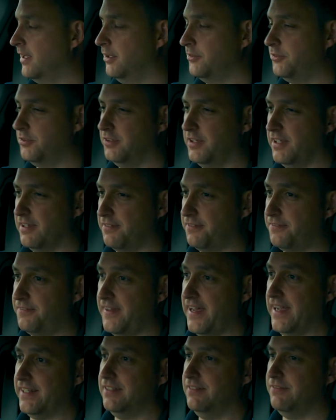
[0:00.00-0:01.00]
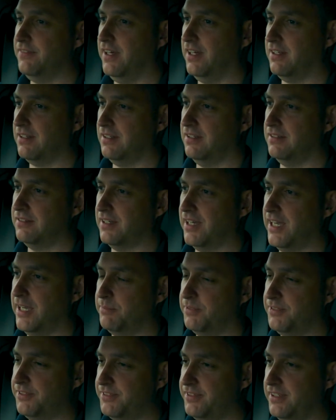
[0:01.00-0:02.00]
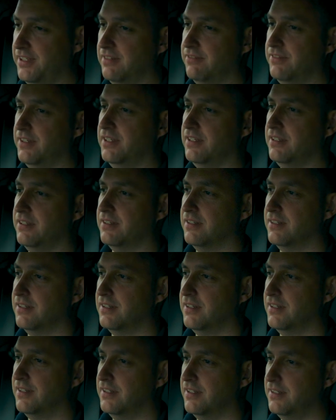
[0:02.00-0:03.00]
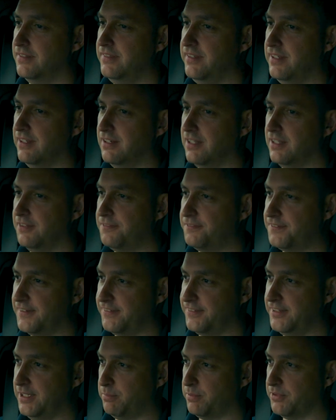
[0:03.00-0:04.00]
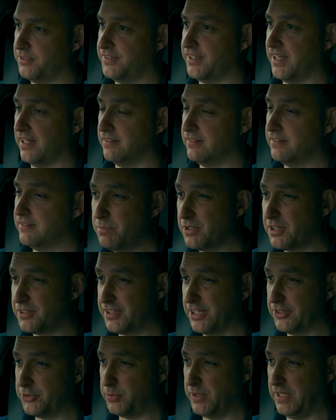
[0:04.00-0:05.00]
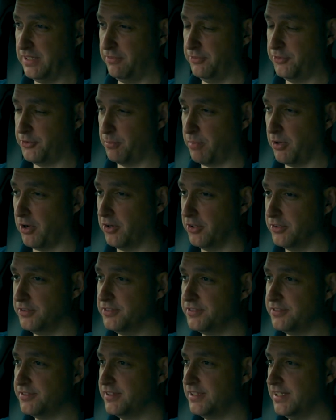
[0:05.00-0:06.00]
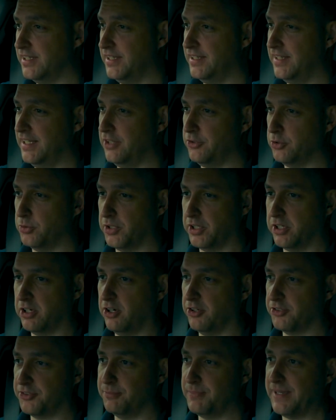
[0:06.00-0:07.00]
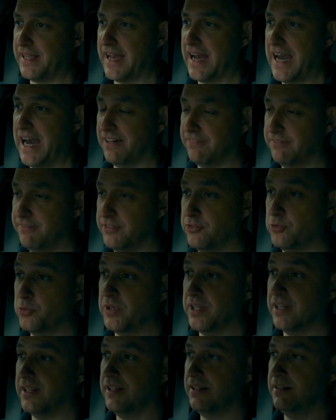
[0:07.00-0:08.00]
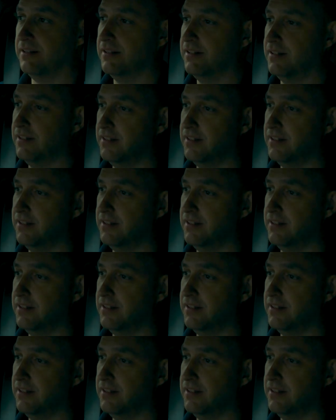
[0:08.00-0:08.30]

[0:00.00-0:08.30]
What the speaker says: So the effect of that is I am saving nearly 50%, because that £1,200 is only costing me half of it, really.